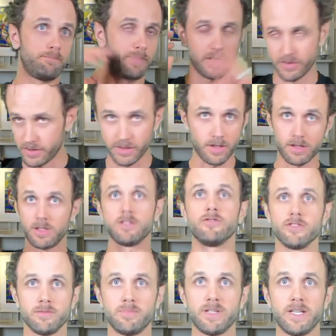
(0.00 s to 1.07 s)
Boats are all
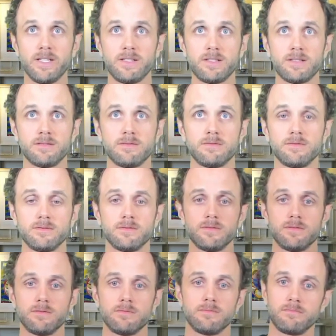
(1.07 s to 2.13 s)
over the place.
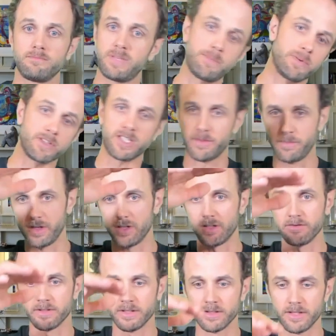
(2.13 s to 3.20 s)
People are tipping
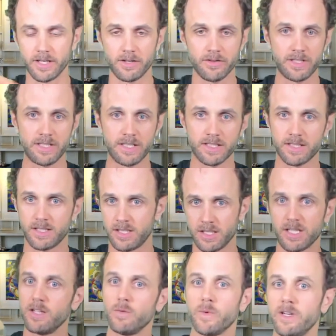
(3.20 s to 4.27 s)
over like crazy because it's
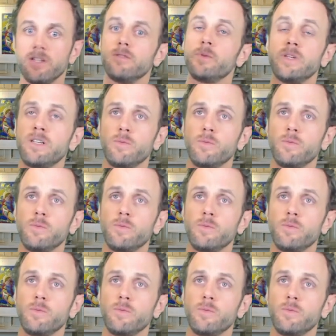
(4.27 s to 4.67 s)
just getting windier